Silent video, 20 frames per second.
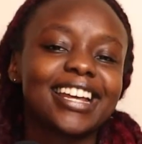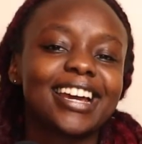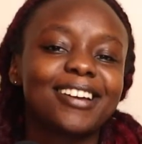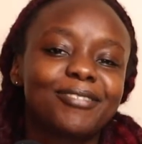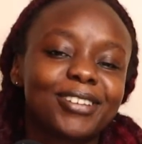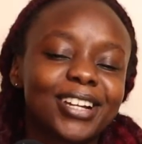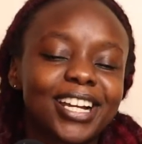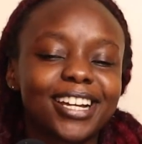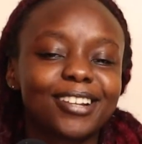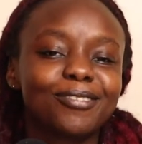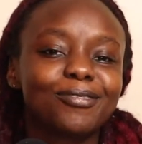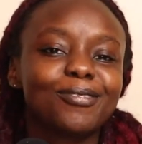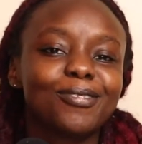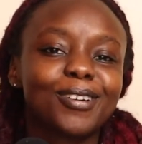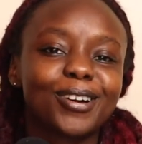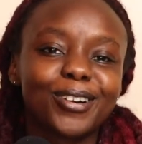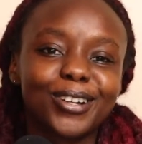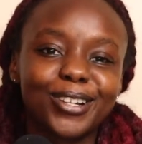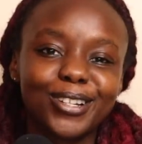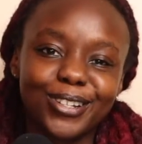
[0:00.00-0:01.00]
I figured we
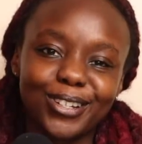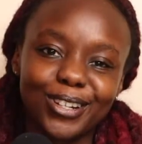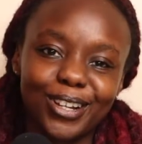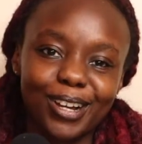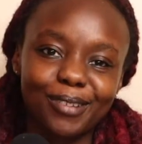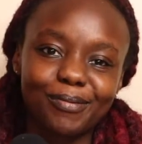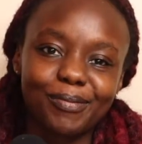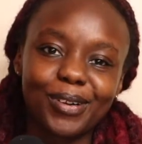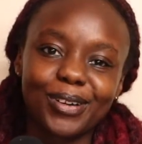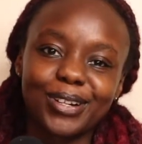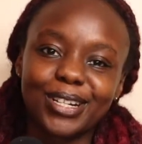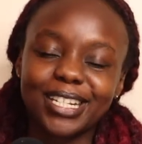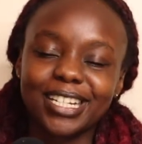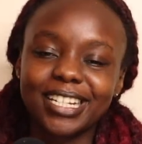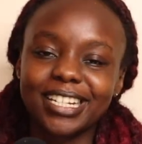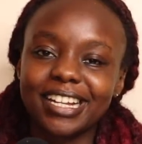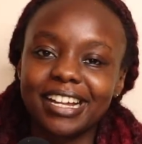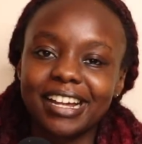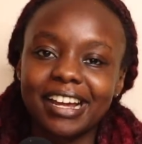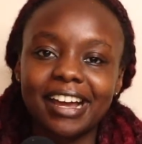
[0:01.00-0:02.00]
were going to talk about
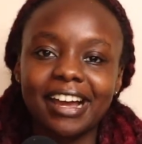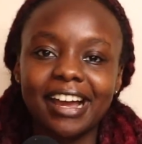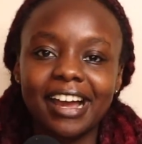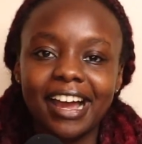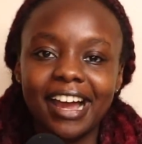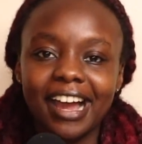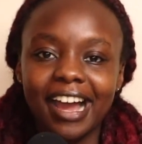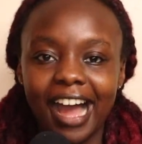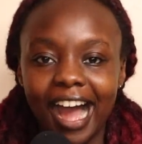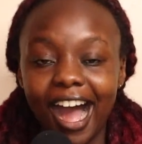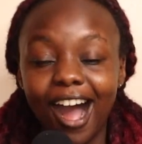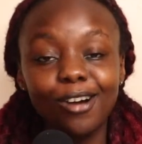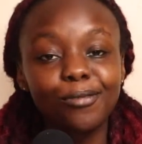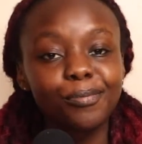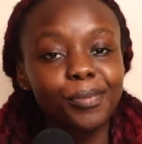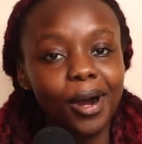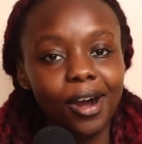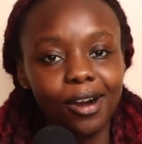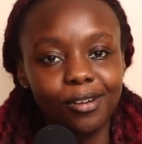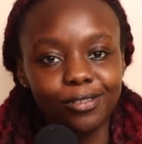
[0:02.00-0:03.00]
how
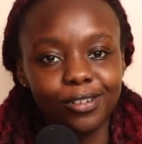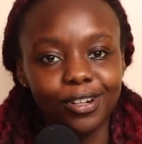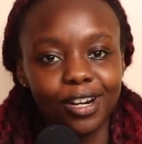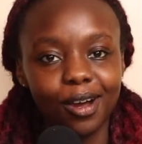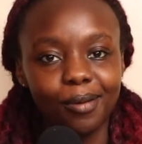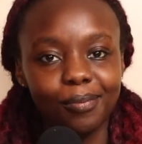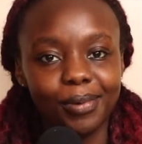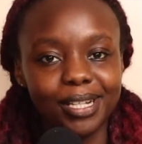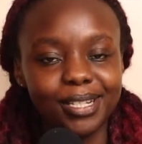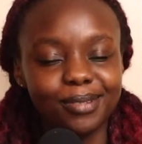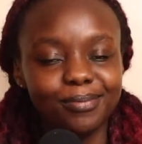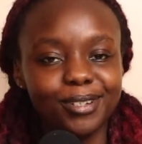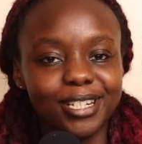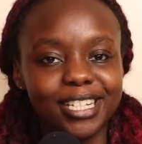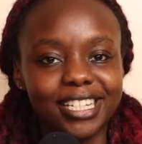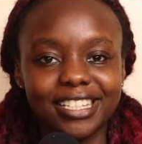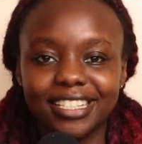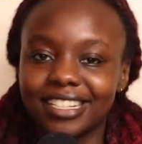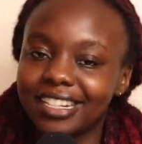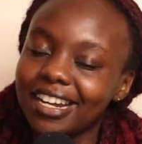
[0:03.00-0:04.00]
powerful our
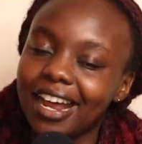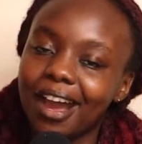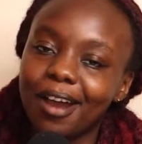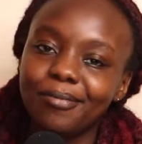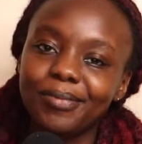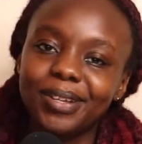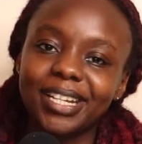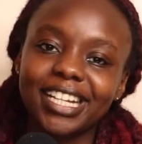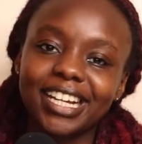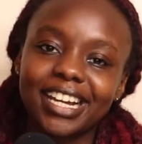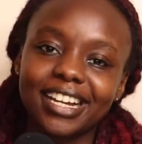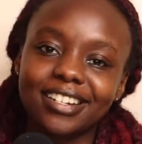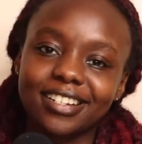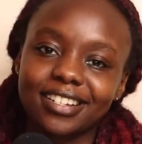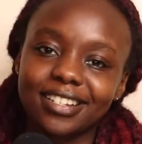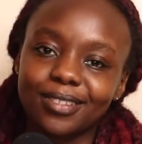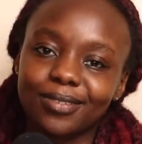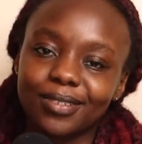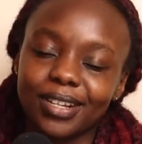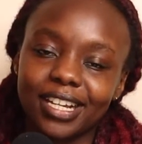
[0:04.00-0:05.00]
passport is and how many
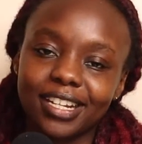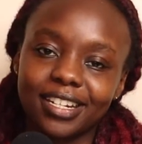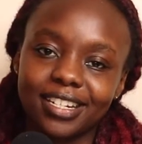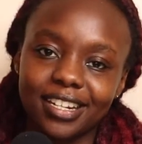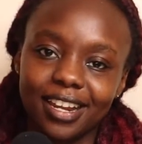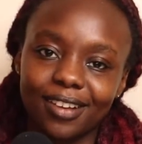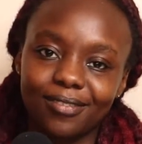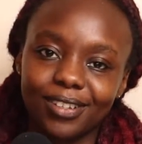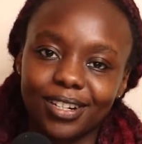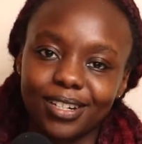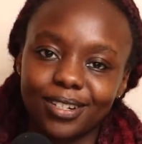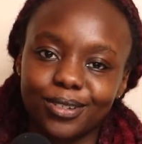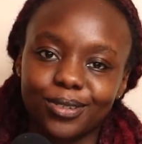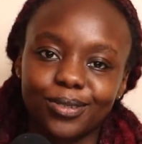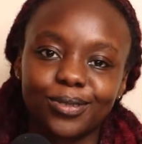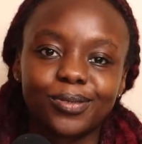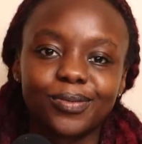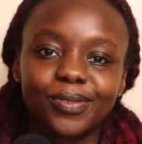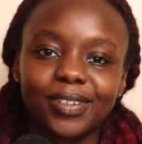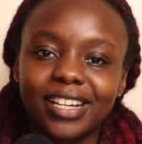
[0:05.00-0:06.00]
countries we can travel
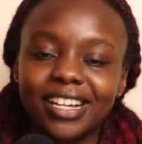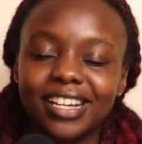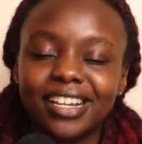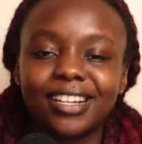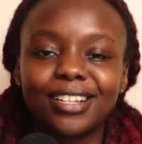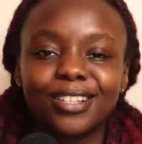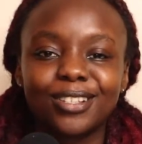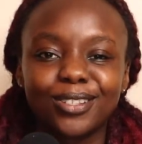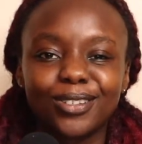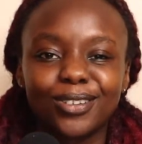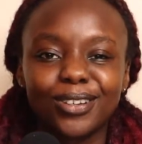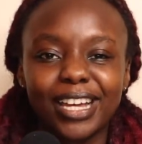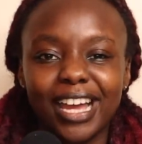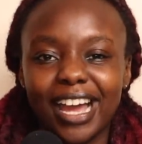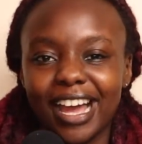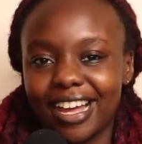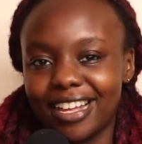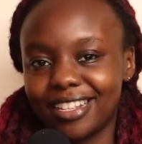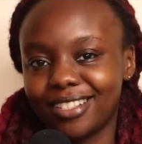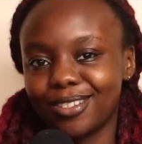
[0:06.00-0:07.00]
to. So
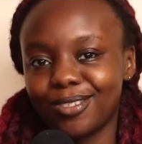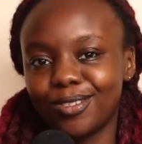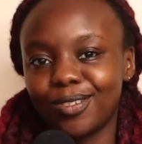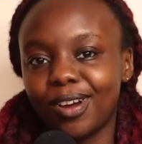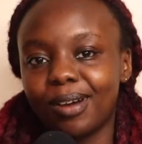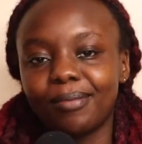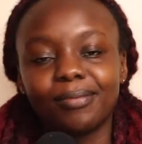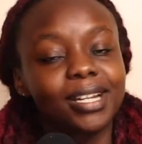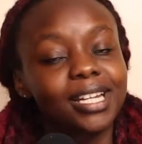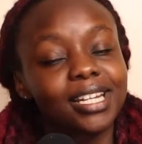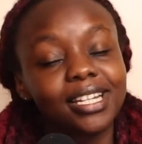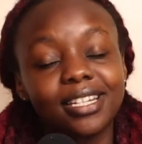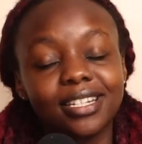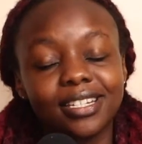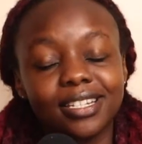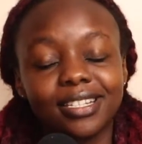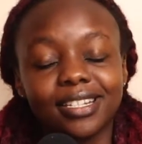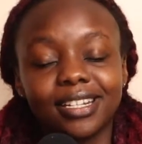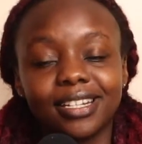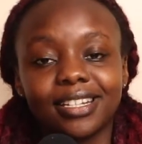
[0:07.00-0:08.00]
yeah, as you know, I'm really
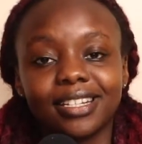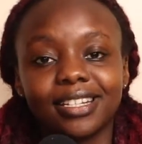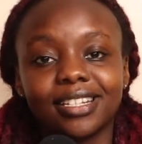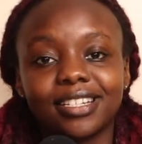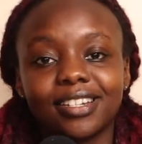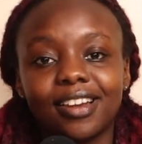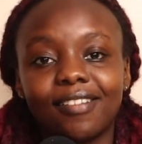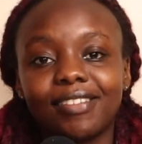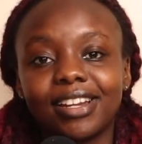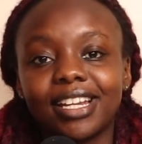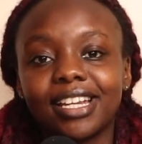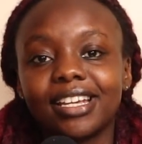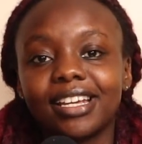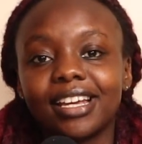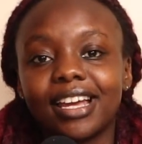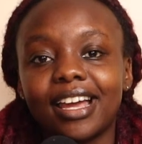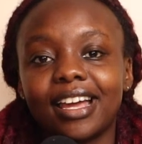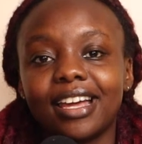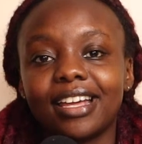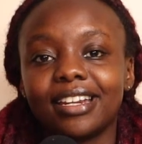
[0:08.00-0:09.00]
interested in
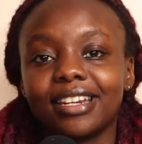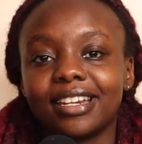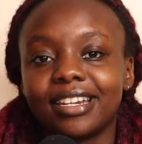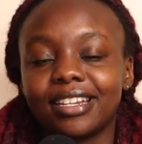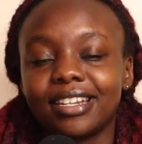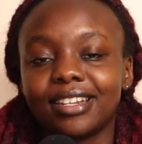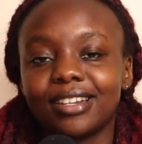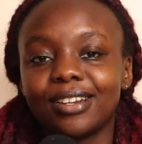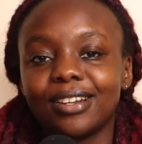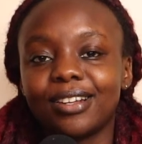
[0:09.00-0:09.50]
traveling, and